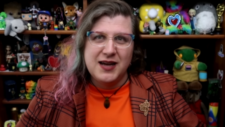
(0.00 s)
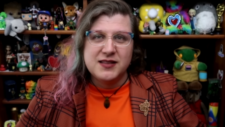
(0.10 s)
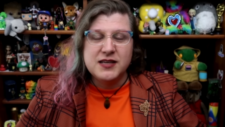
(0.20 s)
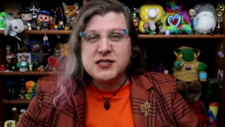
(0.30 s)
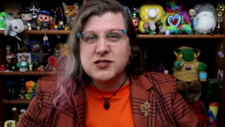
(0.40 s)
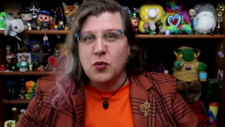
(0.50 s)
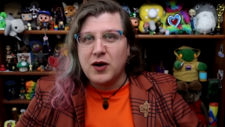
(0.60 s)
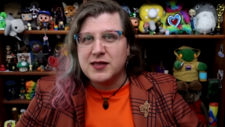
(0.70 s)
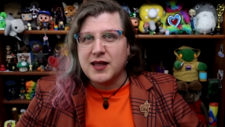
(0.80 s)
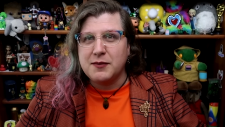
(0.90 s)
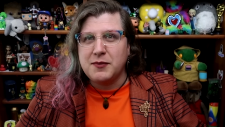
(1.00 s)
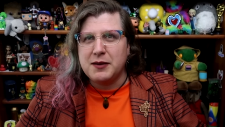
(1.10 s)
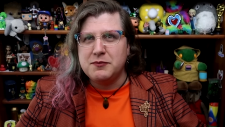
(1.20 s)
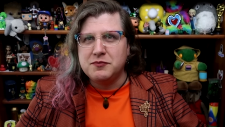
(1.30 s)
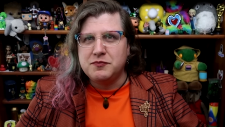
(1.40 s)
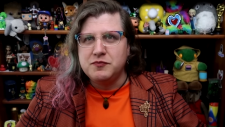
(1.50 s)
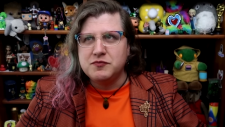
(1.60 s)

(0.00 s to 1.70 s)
This is one that I'm I'm